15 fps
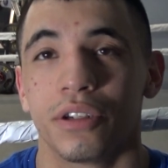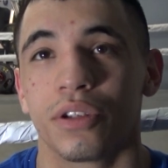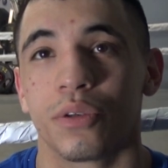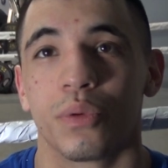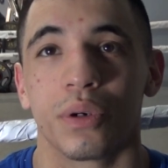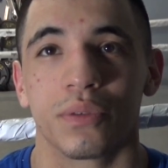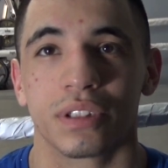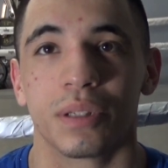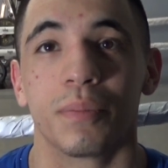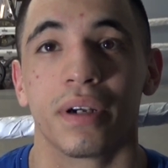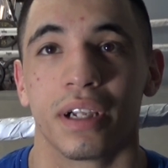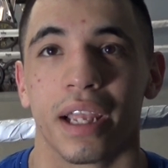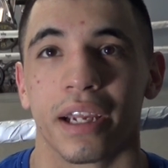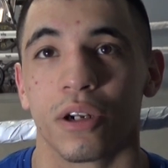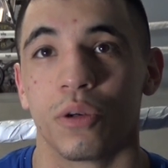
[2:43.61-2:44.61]
the ring with
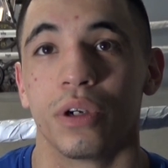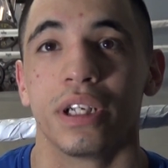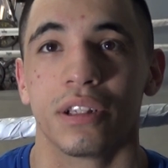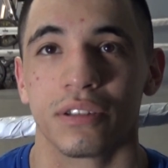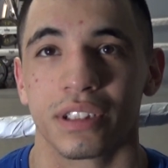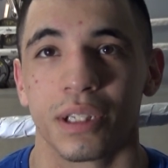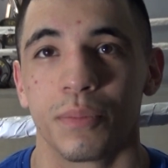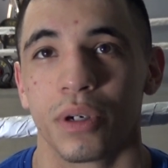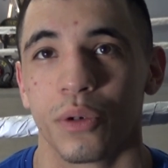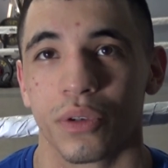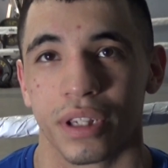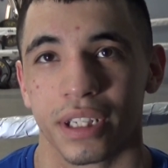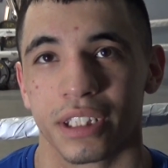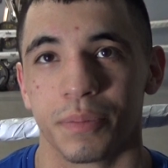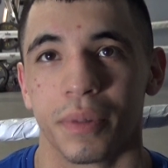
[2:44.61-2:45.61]
somebody like Nonito, somebody
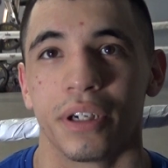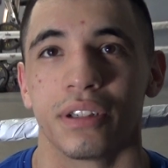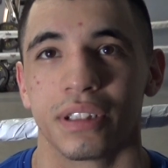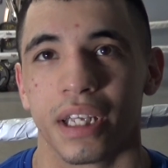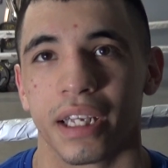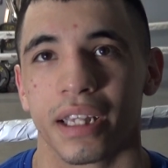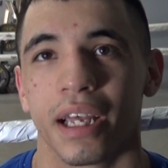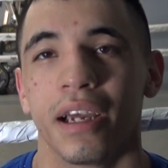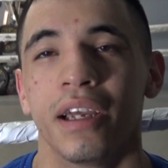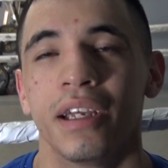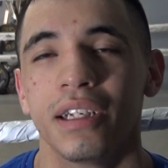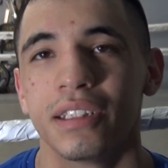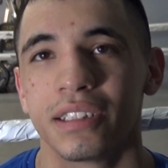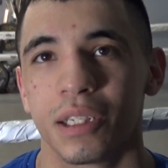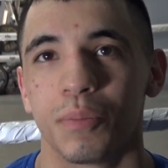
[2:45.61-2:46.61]
with experience like that,
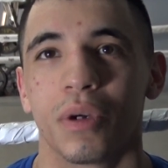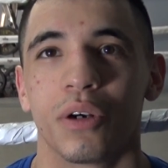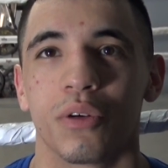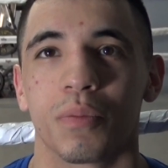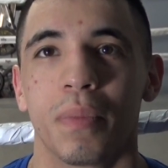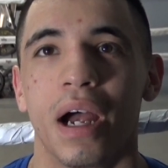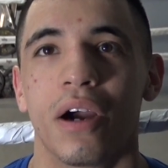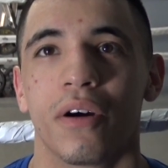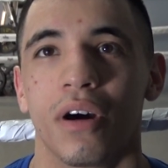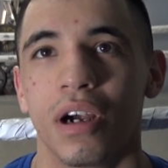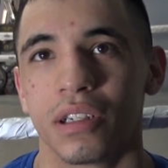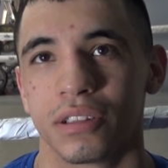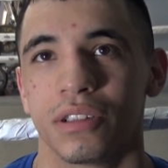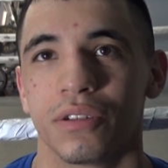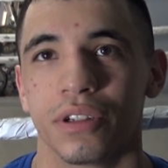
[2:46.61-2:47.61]
somebody with power
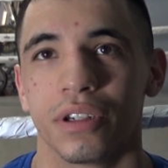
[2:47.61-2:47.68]
also,